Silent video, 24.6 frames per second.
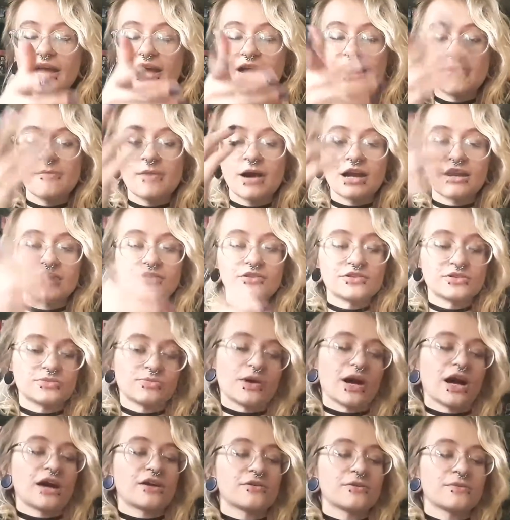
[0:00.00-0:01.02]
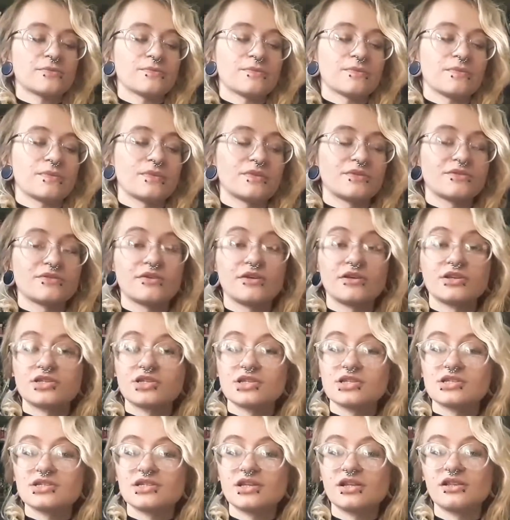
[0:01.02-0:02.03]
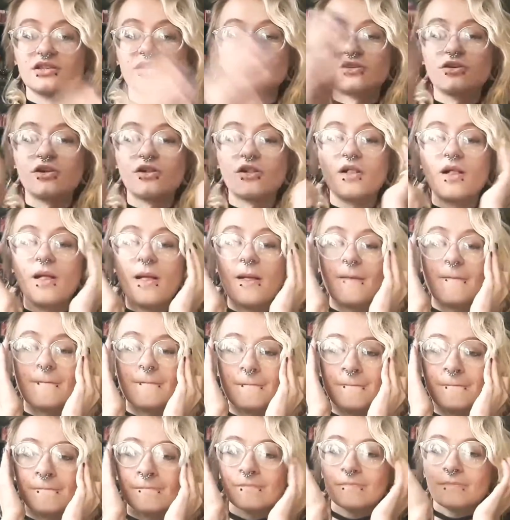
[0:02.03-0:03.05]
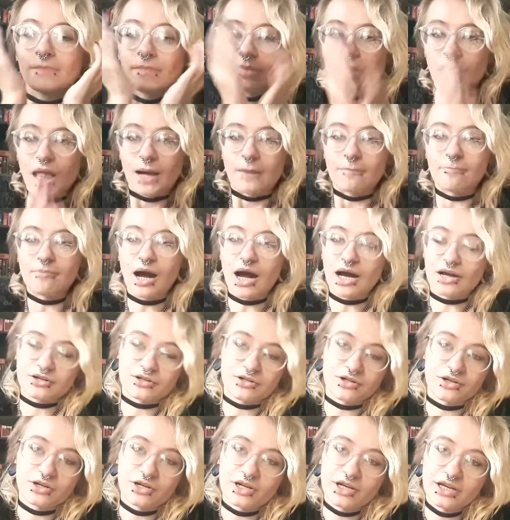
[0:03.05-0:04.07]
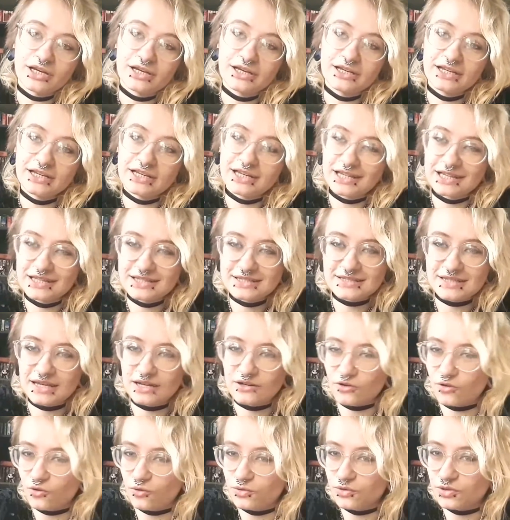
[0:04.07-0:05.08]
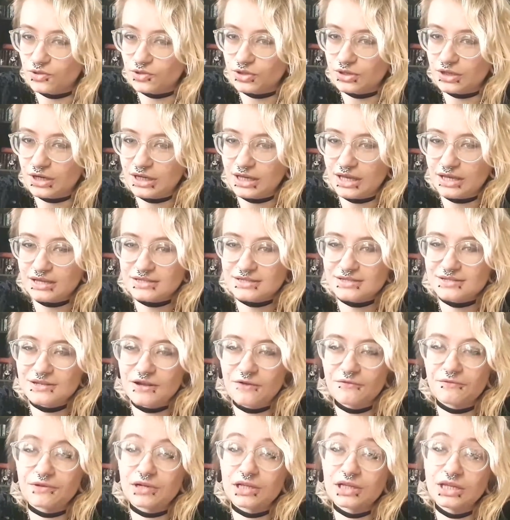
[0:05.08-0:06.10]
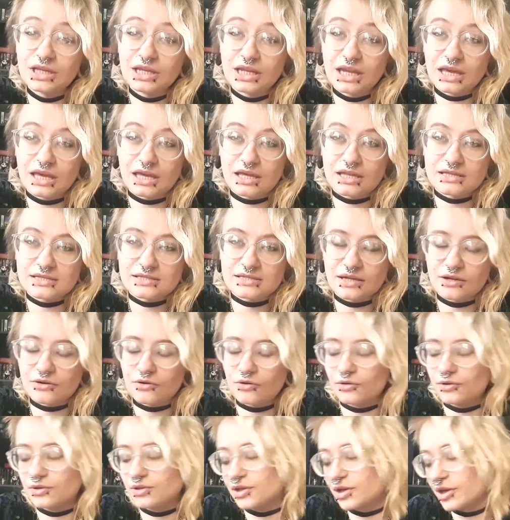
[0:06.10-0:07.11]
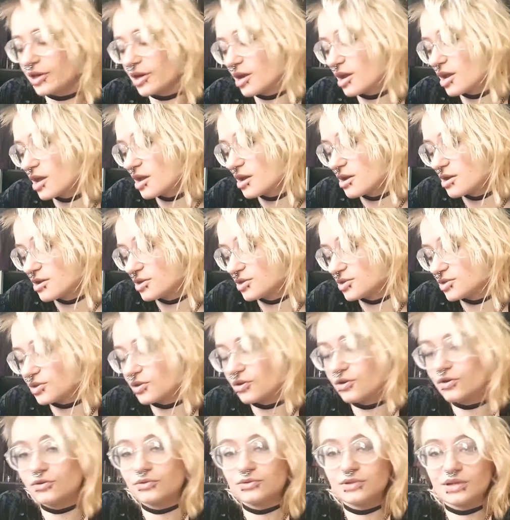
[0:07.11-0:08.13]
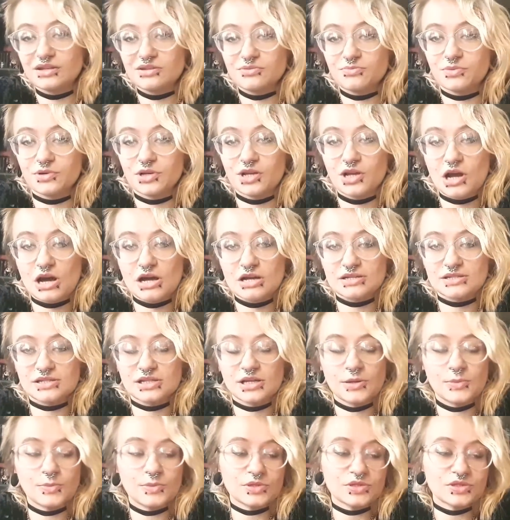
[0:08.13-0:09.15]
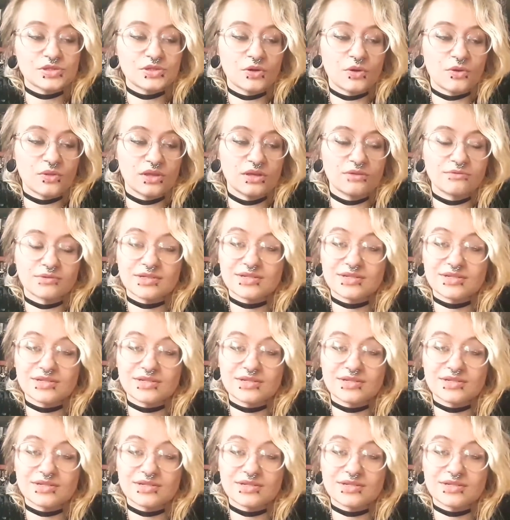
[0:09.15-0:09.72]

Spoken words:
and come out of this bottle. So it's just a little modern incense holder, I guess, self-cleaning incense holder. So that's pretty awesome. It's totally